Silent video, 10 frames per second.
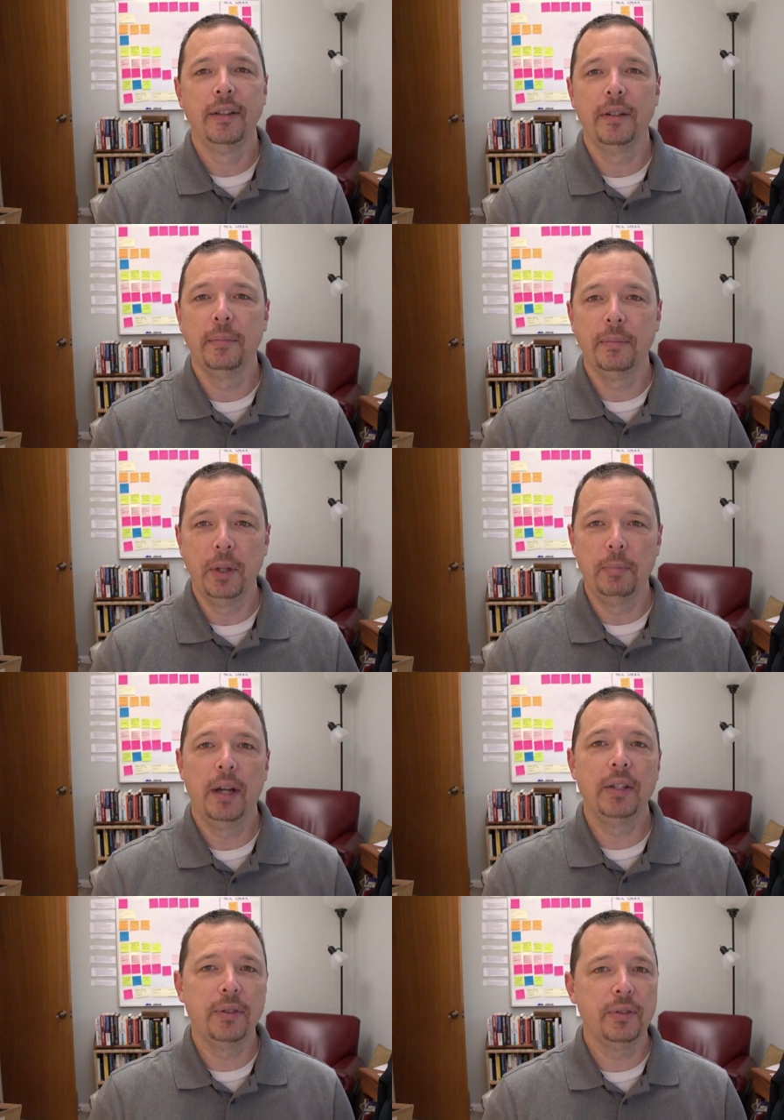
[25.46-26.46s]
the, the
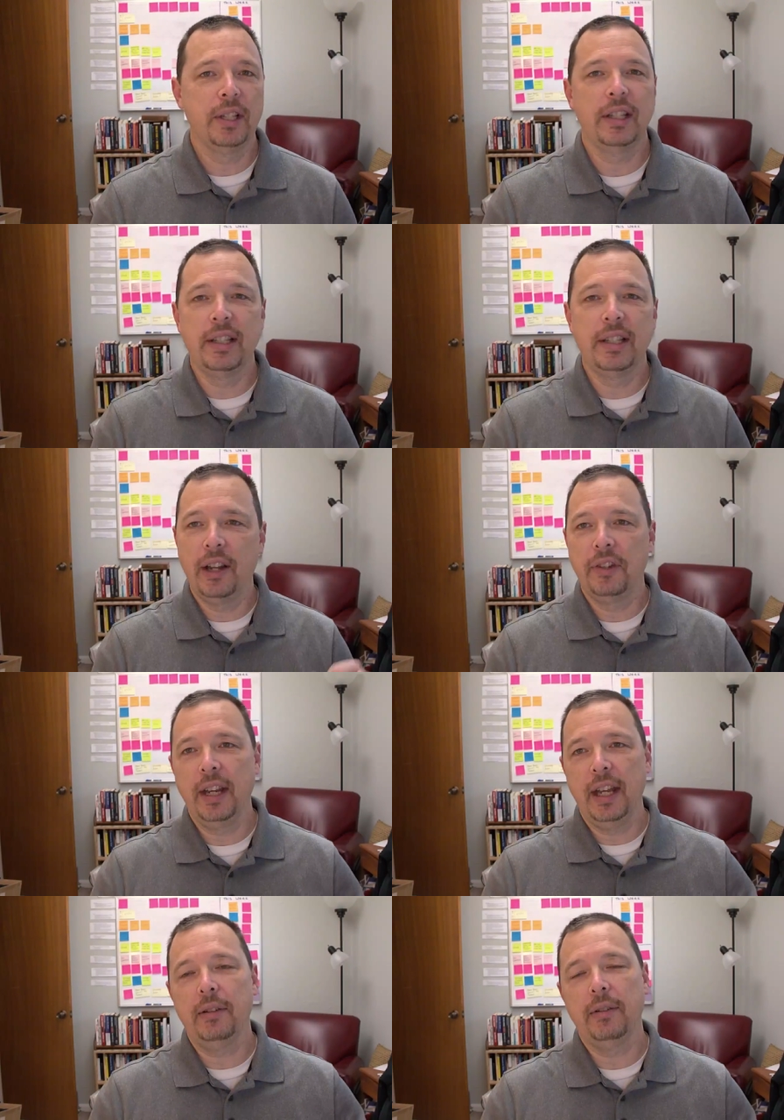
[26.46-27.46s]
muscles, the cells
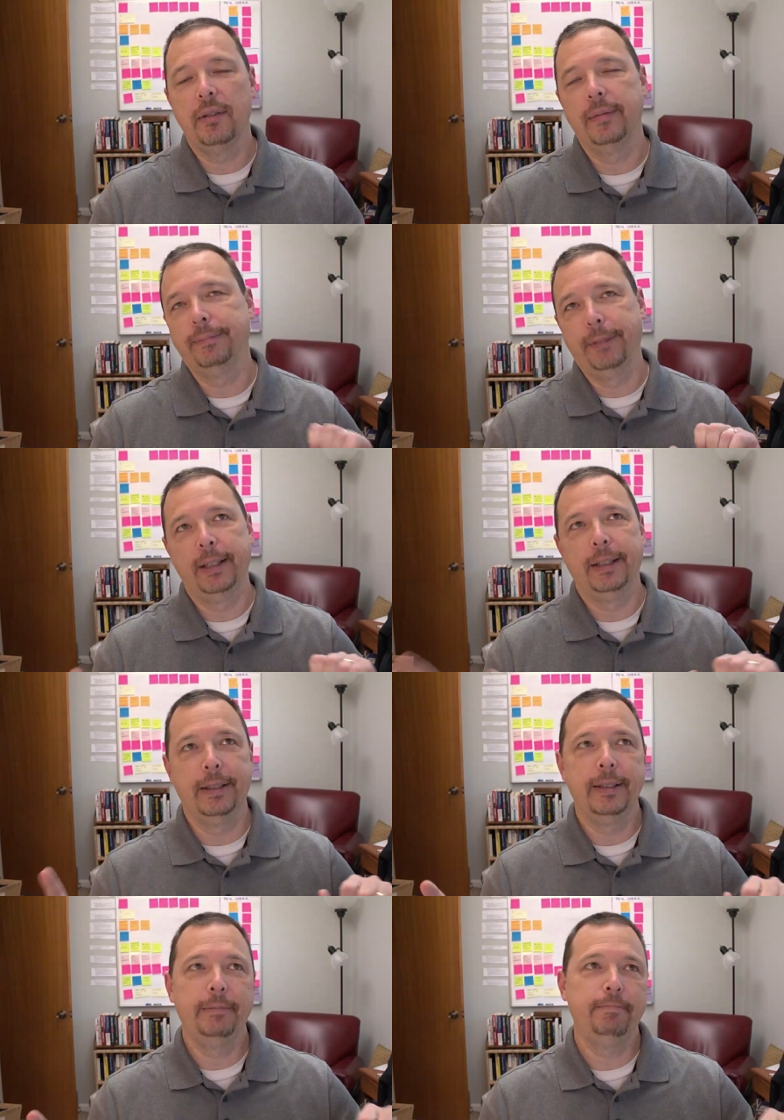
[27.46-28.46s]
that get
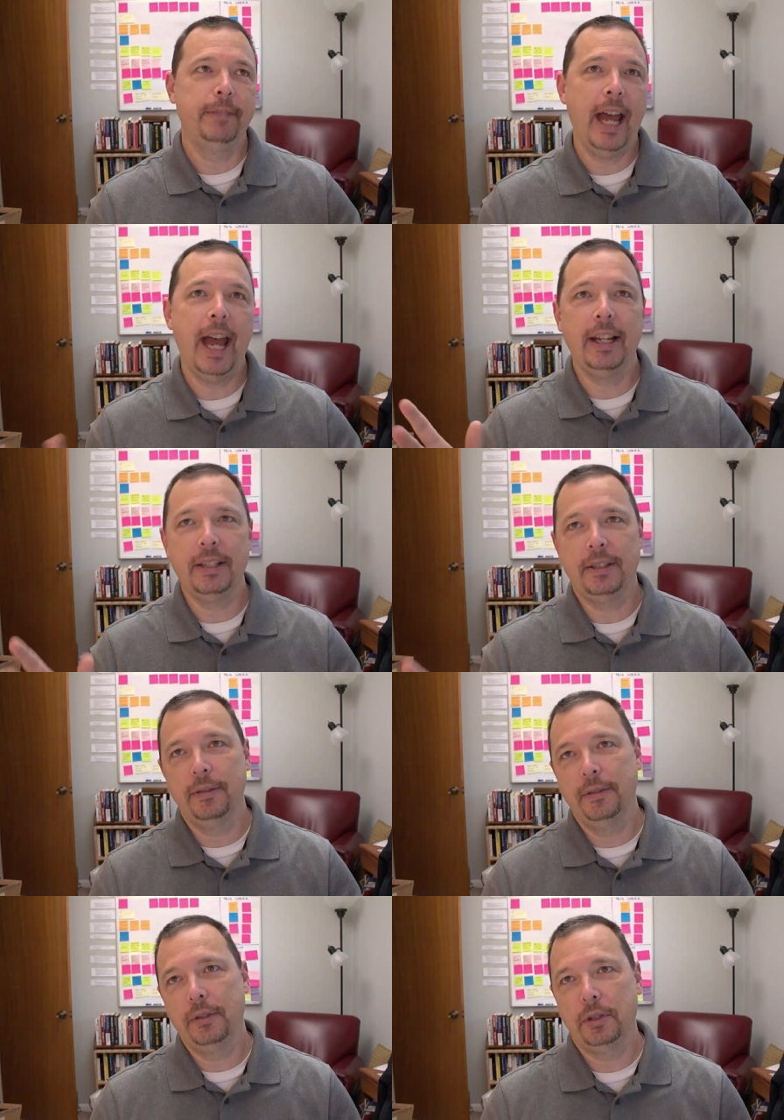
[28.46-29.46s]
uh, taxed
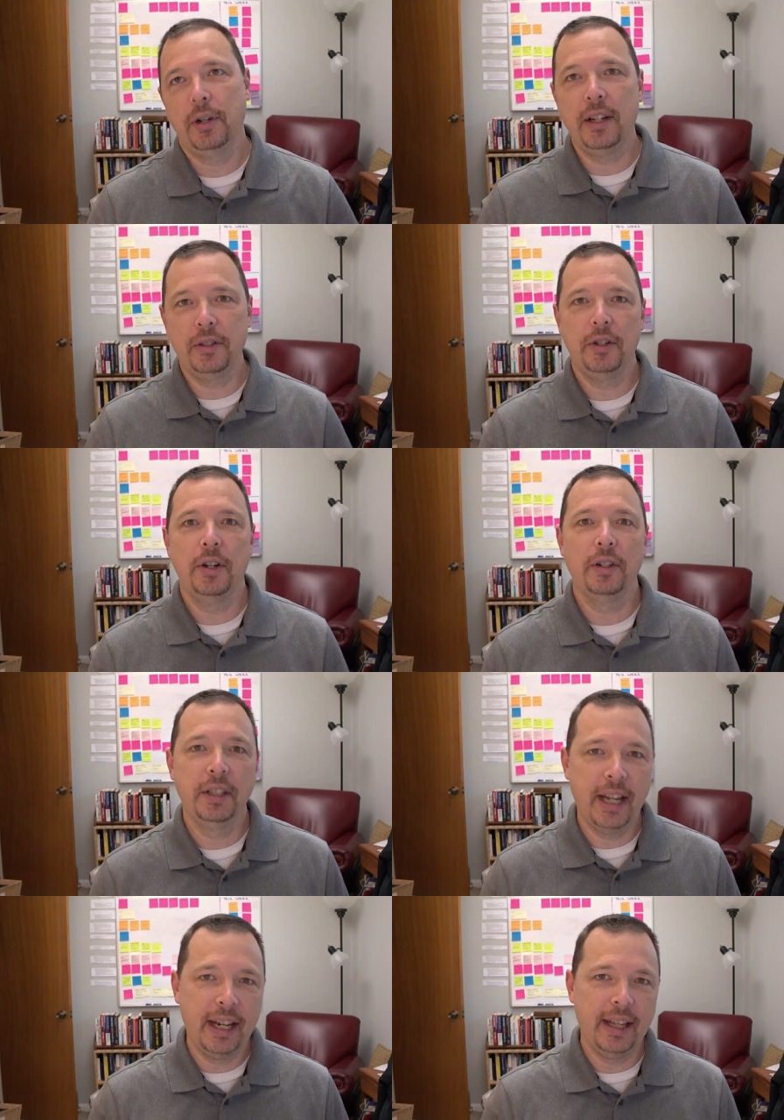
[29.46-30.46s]
stressed during
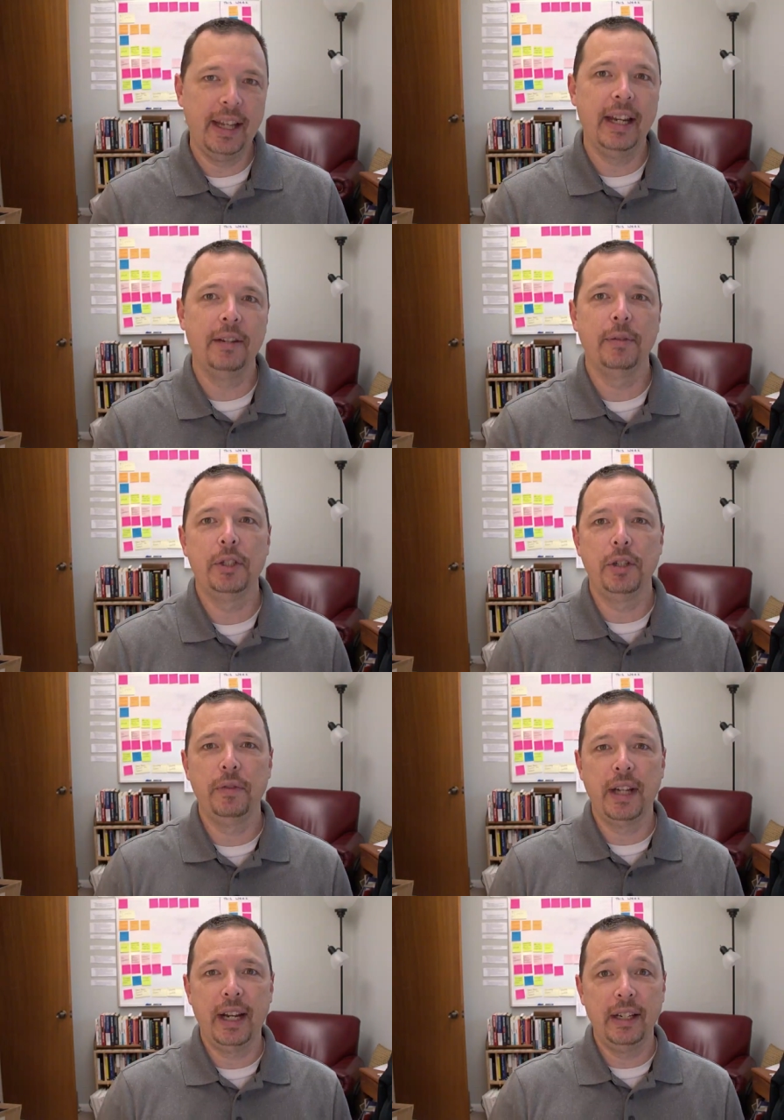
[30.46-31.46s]
the day, they get
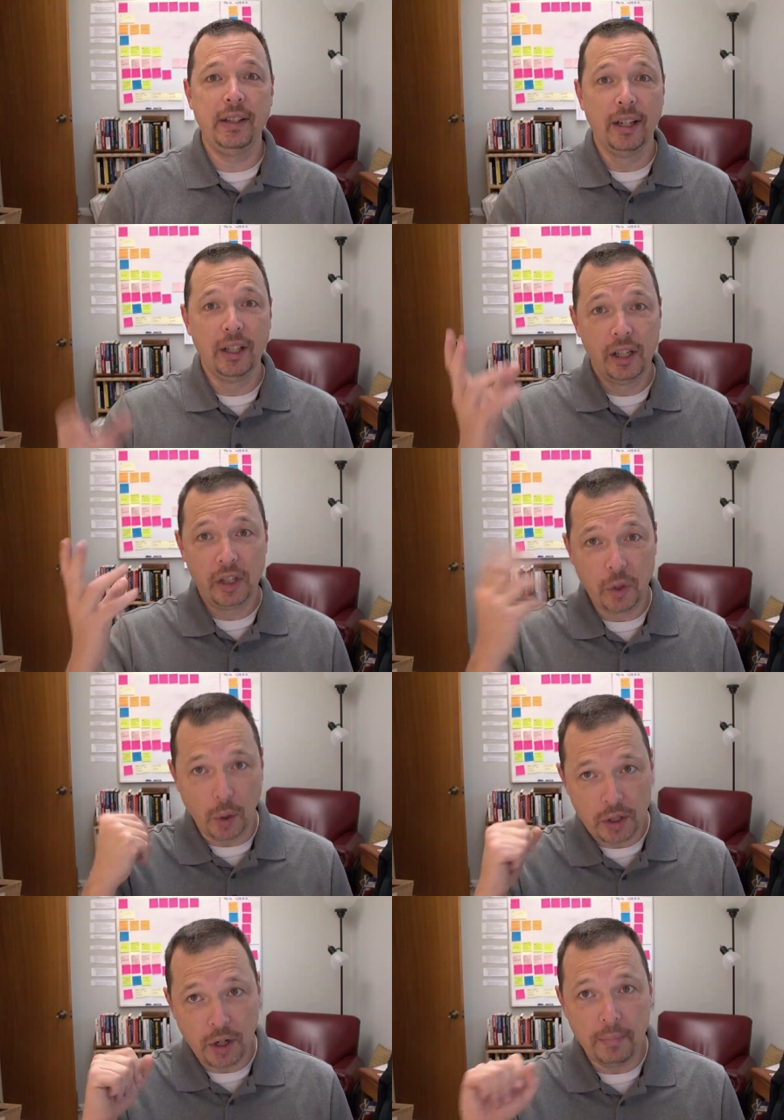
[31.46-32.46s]
rejuvenated.
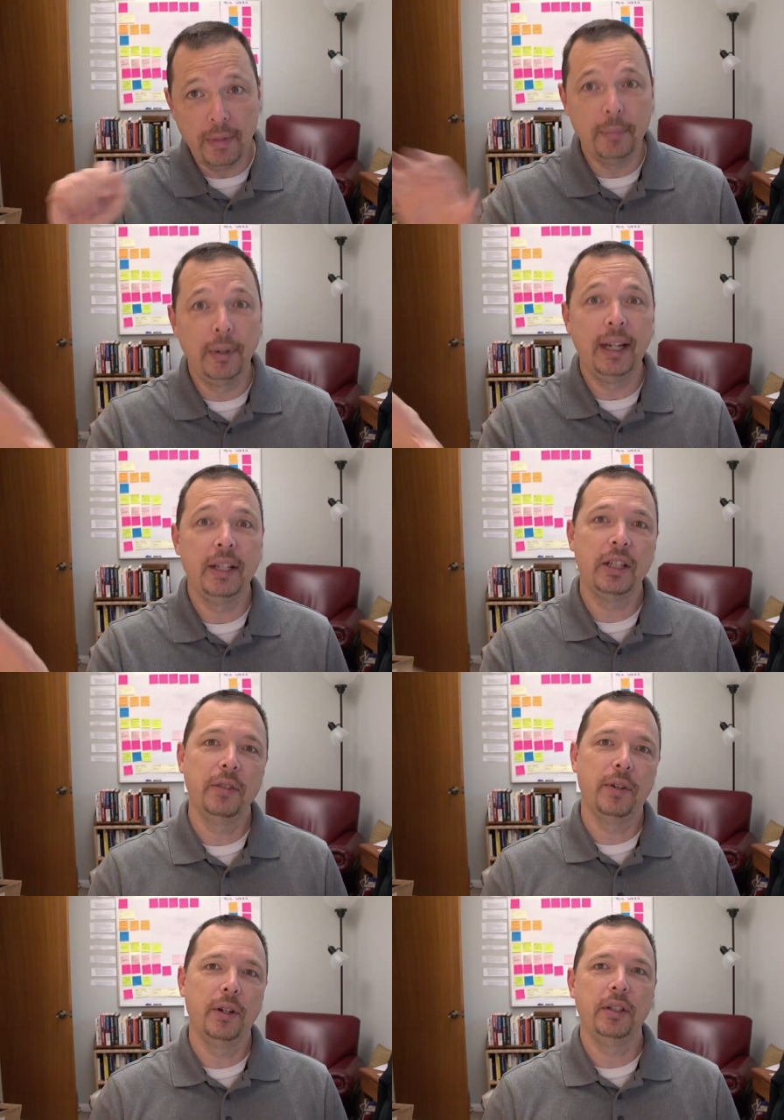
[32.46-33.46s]
Short term memory gets
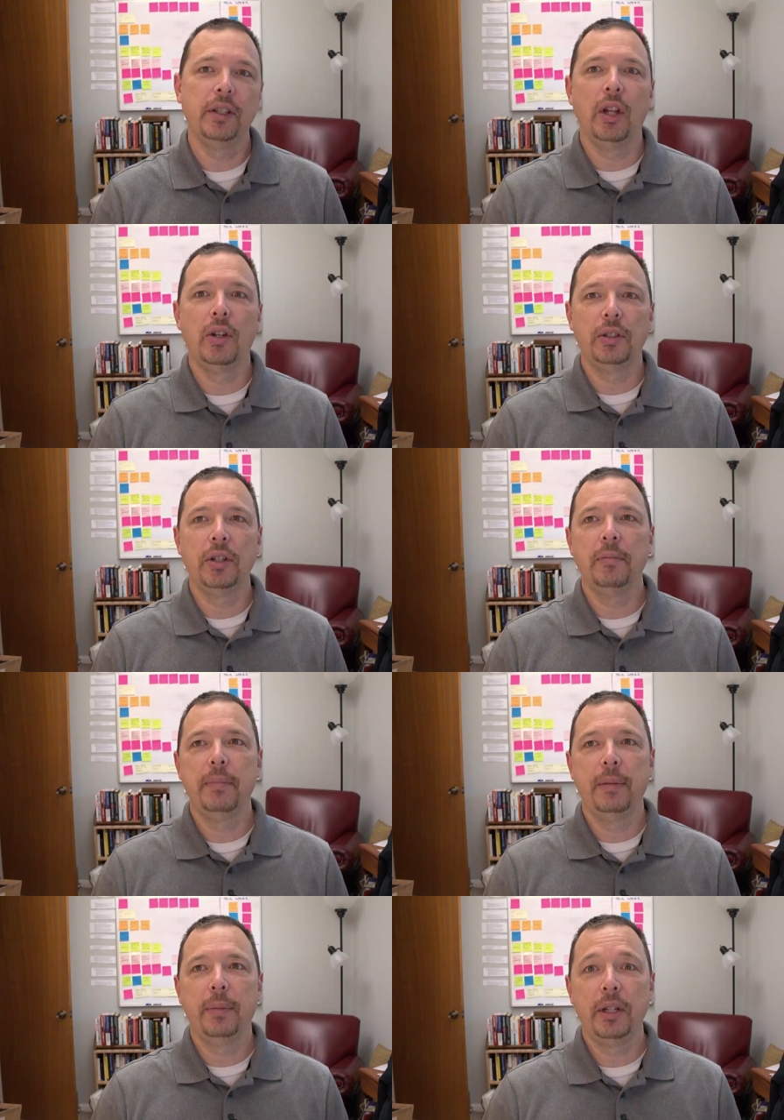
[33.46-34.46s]
converted to long term
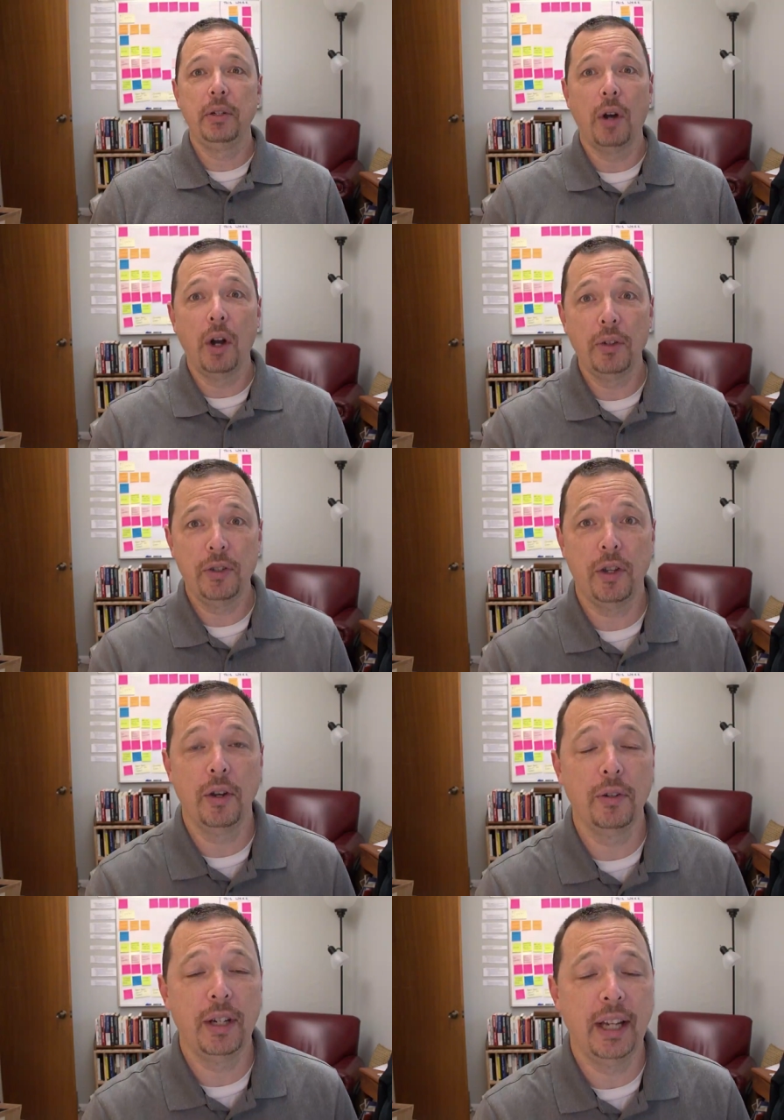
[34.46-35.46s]
memory. You
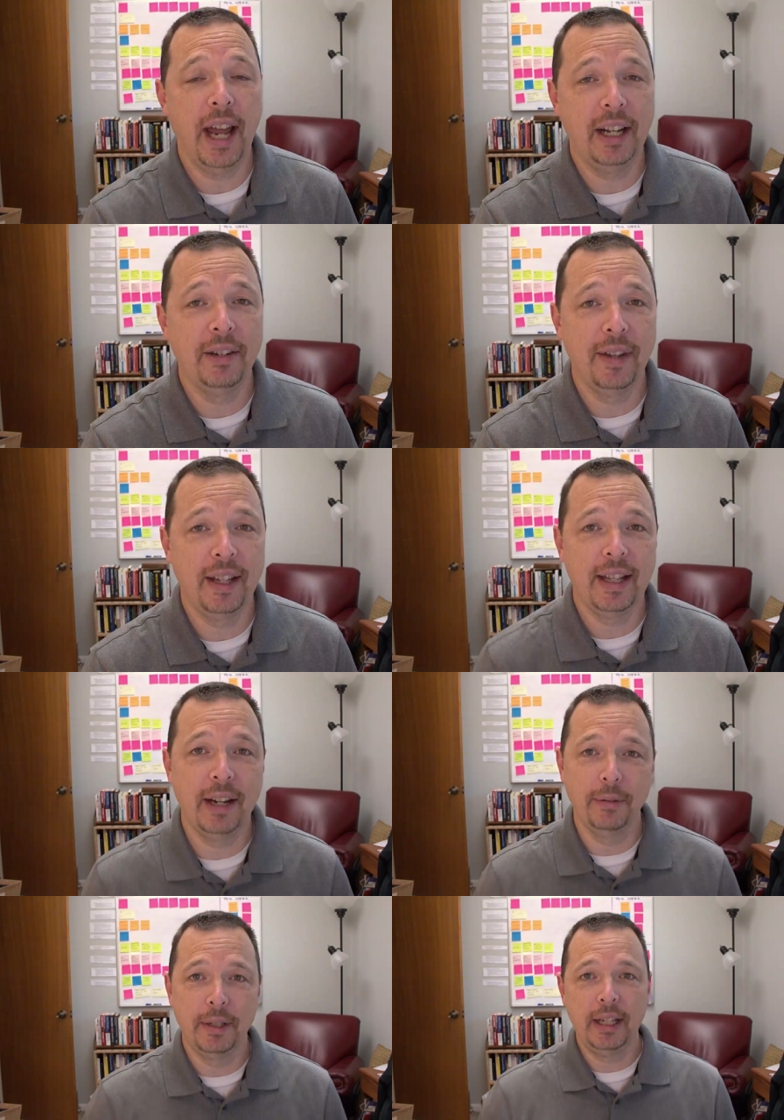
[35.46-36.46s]
also can activate
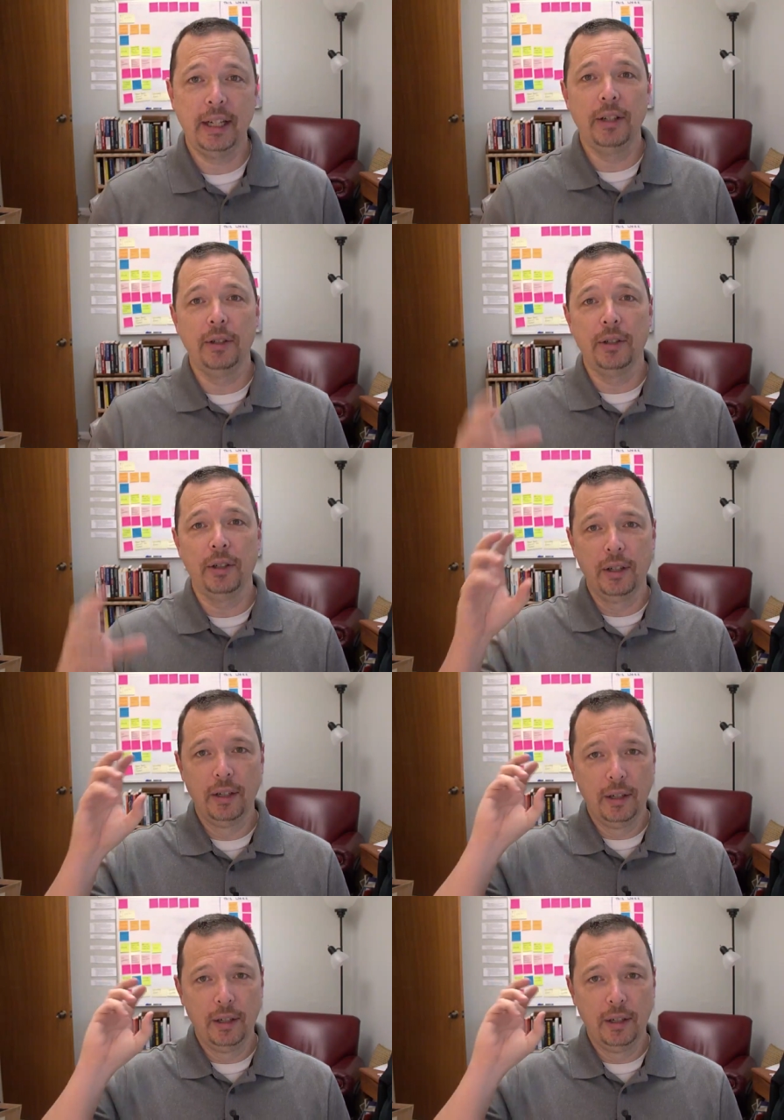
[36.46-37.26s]
that reticular